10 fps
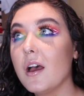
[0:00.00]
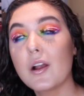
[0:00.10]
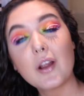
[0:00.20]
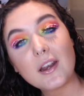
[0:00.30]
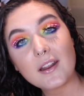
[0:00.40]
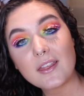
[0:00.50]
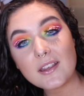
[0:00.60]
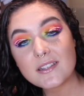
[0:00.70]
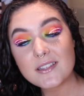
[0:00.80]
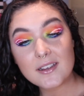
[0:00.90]
Alright,
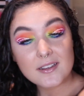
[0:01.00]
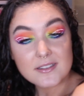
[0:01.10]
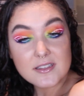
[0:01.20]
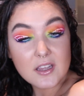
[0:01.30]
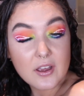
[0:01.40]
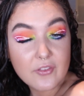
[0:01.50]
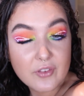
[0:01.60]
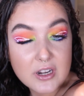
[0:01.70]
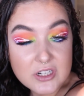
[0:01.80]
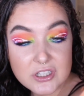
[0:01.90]
this is the
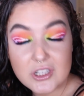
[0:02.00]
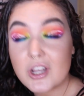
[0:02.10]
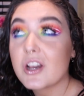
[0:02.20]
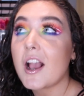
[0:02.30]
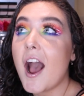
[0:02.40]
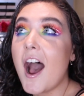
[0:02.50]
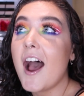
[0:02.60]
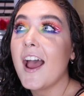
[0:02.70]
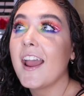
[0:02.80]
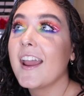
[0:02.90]
finished look.
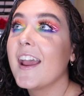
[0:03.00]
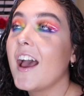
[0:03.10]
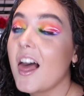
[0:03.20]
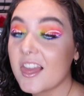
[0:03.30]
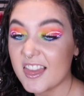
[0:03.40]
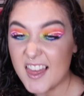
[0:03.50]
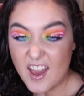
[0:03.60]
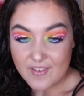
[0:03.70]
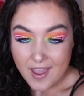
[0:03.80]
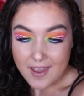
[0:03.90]
I
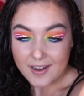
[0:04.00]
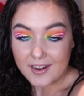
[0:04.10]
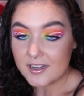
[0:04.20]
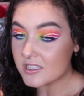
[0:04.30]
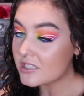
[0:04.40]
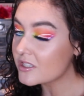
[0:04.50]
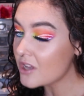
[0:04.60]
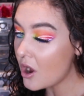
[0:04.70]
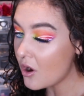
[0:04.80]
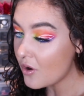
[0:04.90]
love it! It is
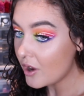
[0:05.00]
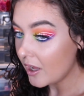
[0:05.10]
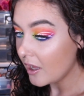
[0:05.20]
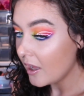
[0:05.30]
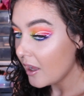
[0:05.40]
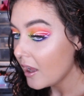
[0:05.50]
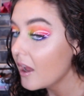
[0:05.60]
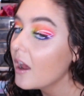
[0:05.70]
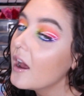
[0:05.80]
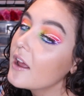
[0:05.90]
so,
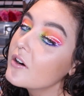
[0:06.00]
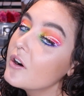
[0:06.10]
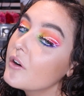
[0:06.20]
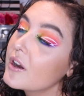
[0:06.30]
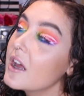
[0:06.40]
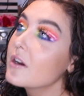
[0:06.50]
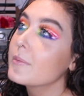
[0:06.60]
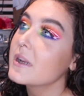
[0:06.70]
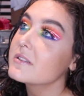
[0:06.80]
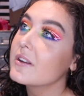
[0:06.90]
I don't know, it kind of
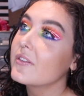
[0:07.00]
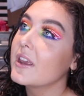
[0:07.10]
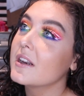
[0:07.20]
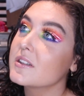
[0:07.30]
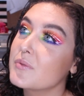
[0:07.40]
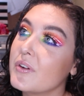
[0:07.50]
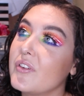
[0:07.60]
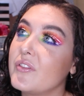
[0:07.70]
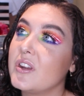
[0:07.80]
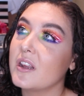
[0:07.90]
reminds me of Canada's
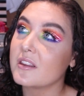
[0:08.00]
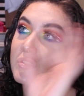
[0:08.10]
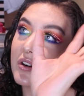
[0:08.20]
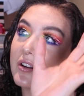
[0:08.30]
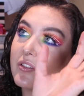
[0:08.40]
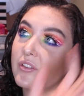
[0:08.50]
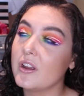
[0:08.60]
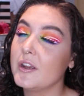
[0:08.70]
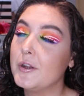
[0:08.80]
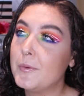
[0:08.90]
150th sort of
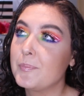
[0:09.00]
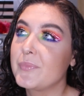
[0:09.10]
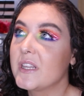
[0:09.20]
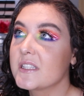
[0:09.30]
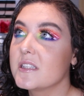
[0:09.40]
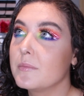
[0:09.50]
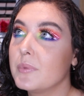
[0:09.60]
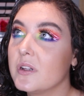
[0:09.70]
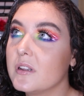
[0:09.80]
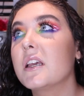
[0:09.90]

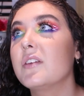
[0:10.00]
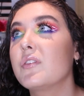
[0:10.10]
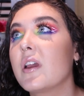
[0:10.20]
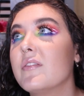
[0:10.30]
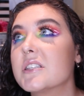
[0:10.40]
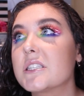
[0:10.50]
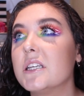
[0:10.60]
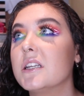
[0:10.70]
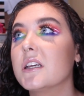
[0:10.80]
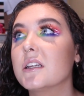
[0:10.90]
symbol. If you haven't
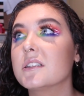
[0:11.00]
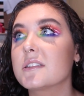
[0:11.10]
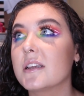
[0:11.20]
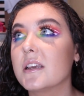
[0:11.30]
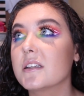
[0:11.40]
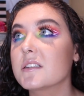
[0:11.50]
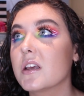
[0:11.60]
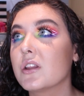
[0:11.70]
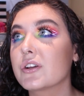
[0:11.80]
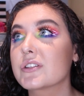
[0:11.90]
seen it, it
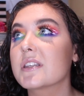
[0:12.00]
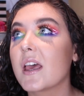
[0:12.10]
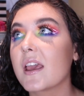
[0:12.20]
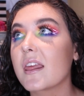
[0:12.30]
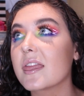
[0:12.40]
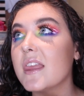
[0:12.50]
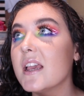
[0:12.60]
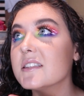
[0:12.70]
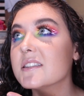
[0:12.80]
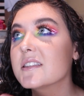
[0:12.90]
looks like
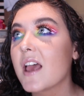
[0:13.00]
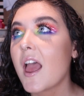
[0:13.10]
this.